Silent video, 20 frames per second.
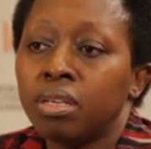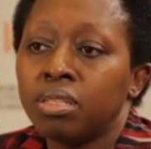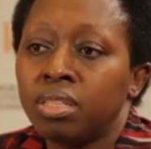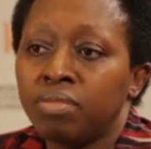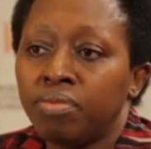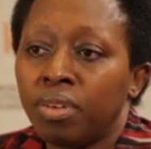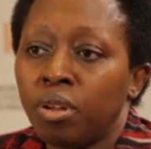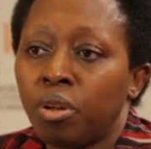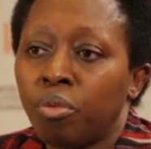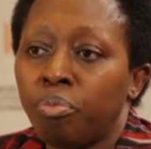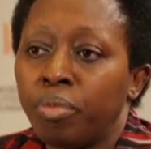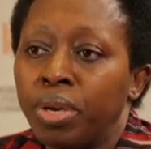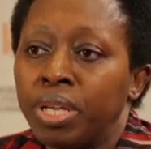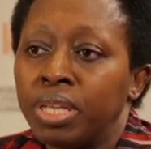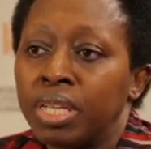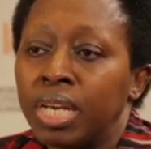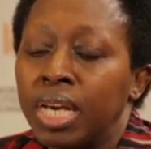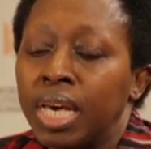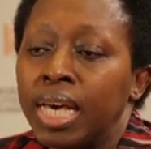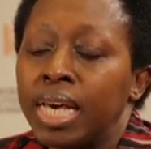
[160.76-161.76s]

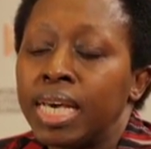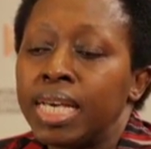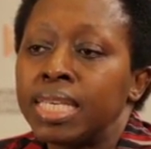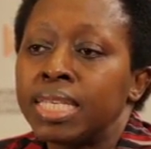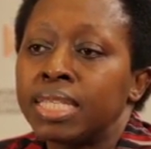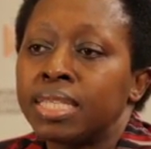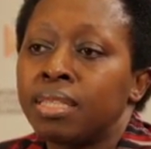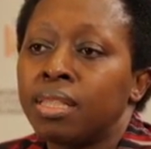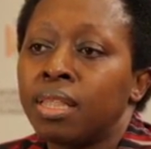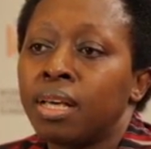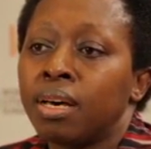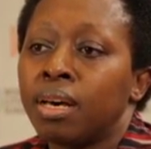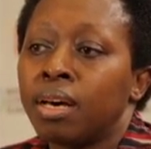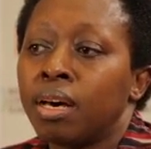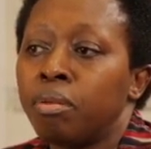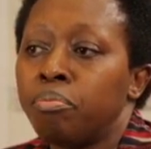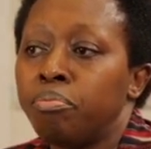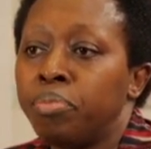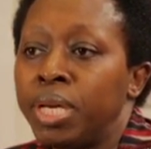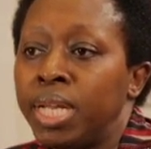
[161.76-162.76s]
development is the
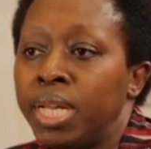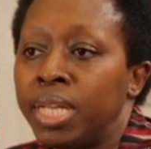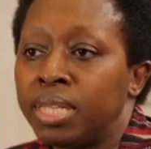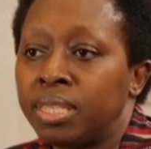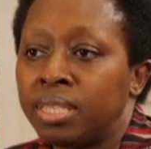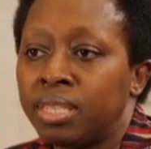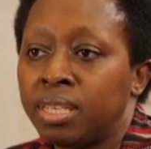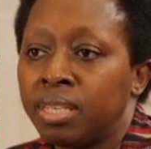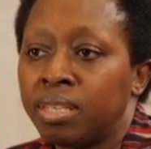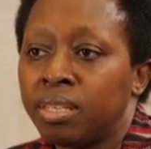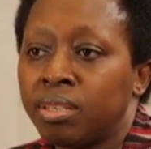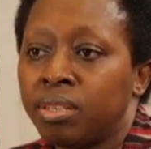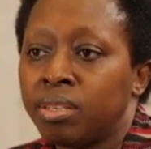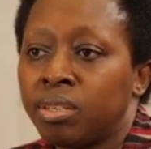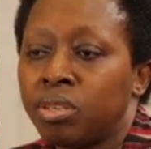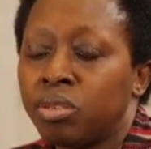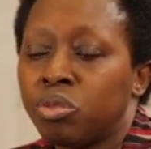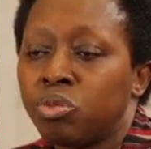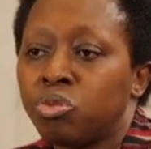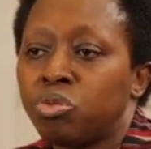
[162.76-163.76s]
ability
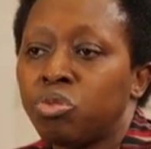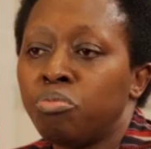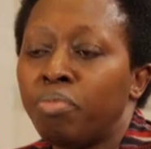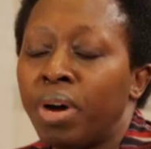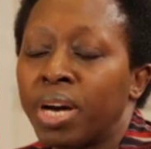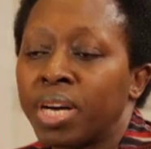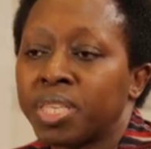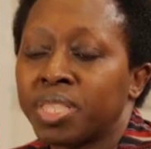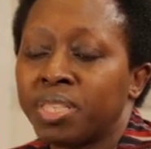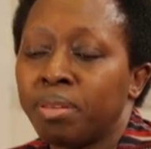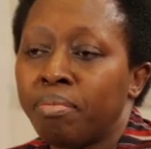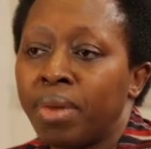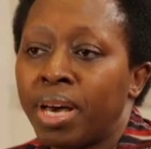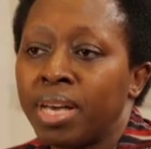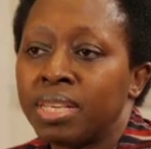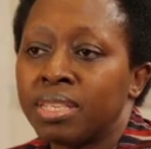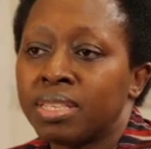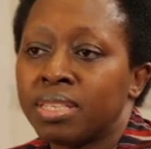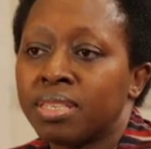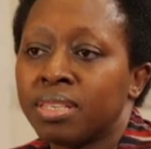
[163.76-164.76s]
to
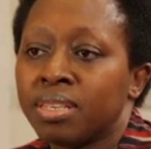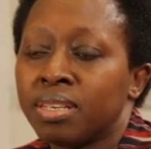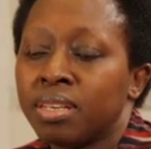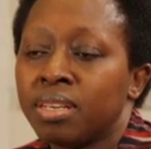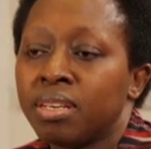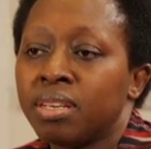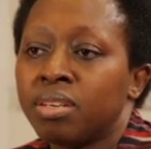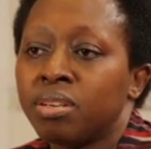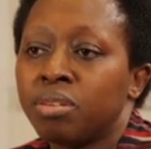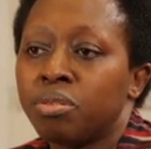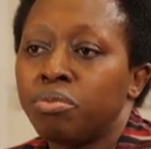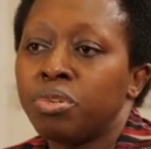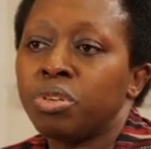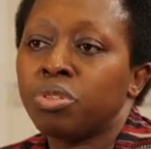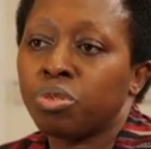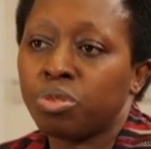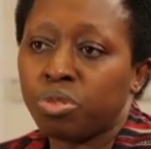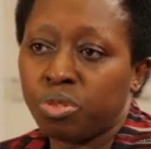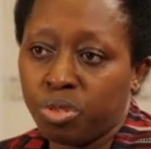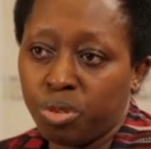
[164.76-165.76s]
maximize
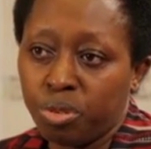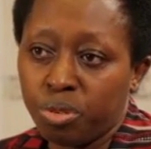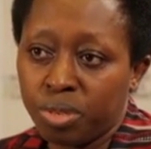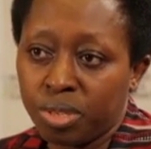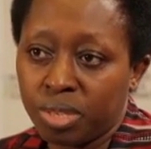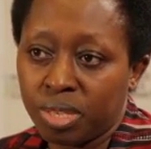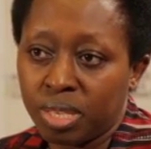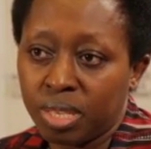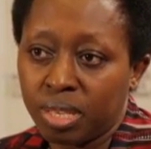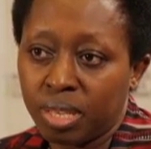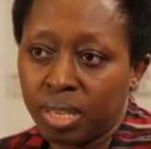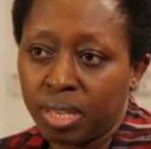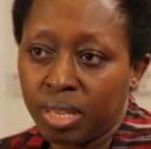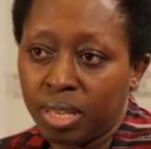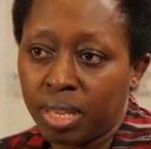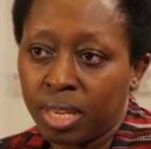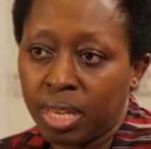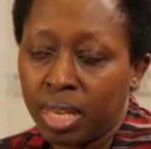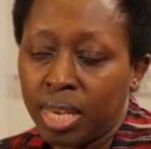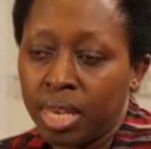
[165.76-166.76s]
resource use.
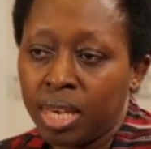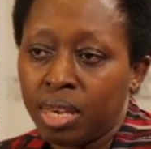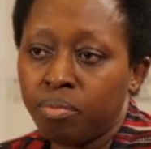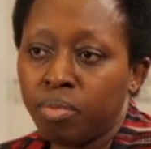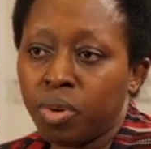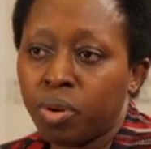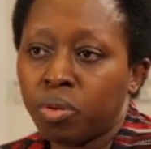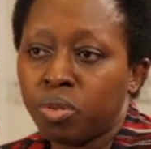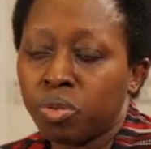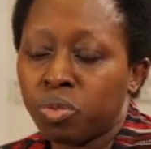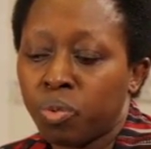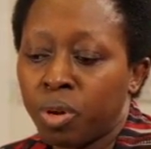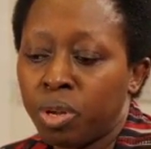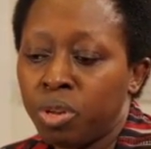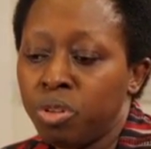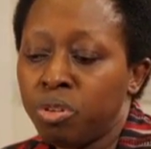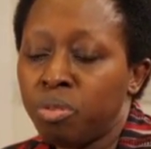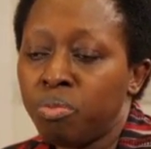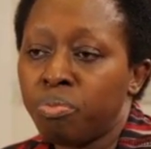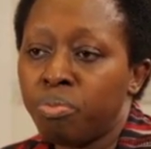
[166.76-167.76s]
Because
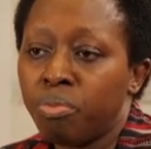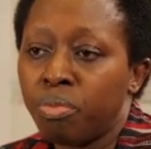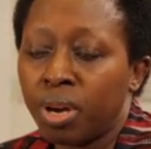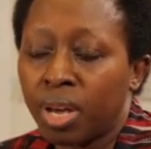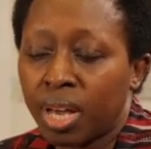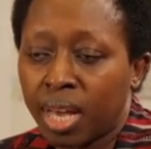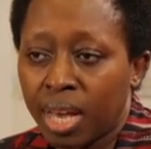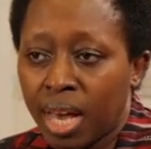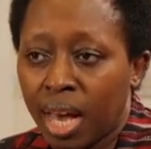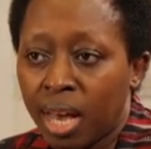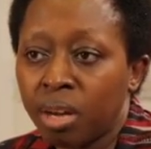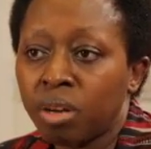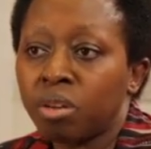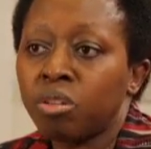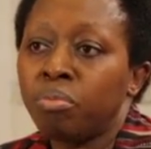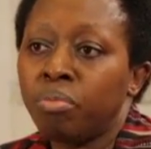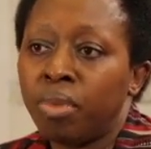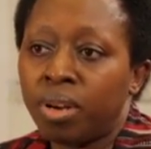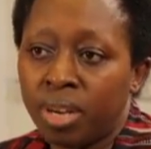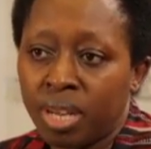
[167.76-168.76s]
when you
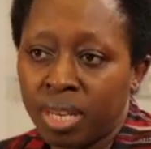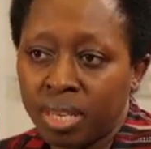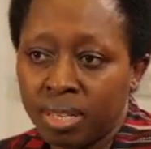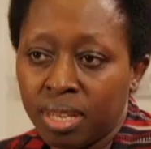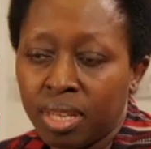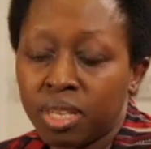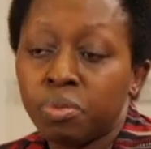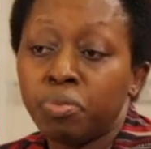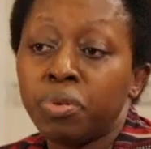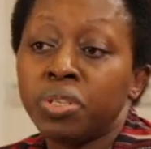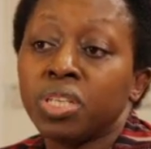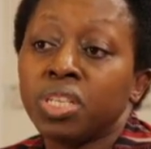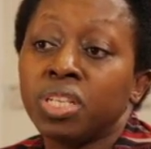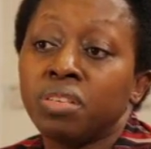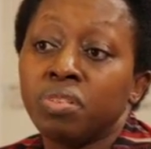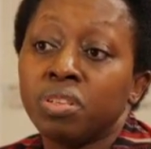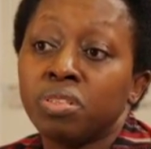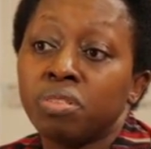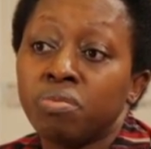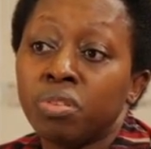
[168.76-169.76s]
agglomerate, especially
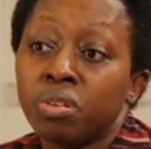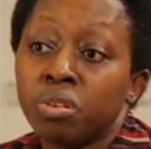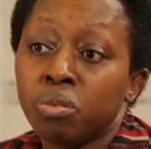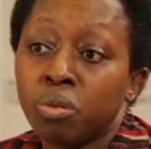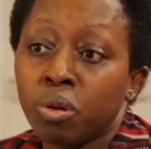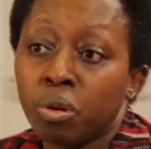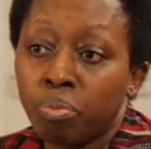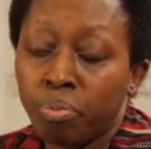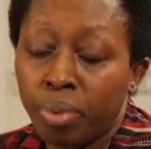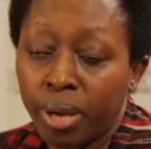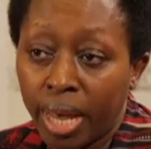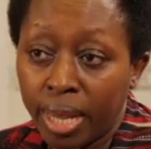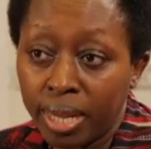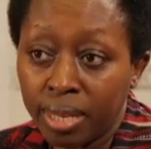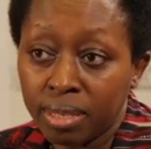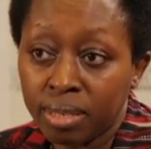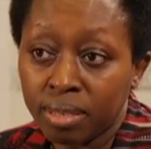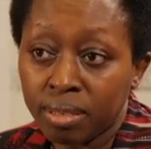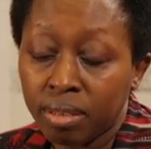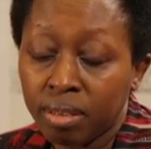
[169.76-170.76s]
if it's very well
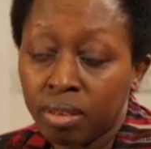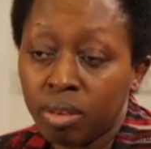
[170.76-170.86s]
planned,